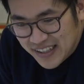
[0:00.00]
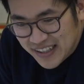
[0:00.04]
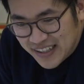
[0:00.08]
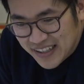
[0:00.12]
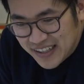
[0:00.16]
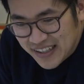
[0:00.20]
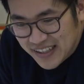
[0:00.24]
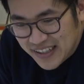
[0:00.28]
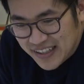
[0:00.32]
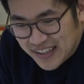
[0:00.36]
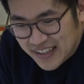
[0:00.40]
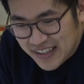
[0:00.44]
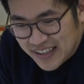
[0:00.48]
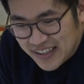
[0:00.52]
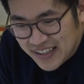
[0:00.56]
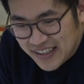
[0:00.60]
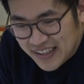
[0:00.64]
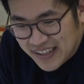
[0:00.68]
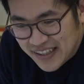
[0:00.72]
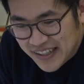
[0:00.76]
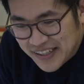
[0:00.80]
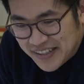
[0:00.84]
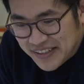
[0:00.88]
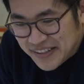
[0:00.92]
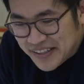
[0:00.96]

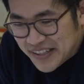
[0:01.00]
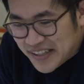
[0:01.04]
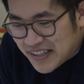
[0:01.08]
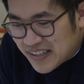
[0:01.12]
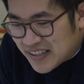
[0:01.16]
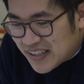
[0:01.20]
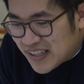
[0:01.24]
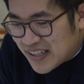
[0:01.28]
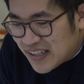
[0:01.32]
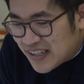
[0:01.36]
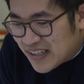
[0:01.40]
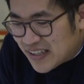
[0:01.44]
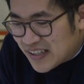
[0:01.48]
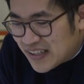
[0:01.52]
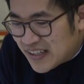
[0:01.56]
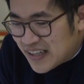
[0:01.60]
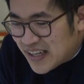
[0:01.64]
I think that the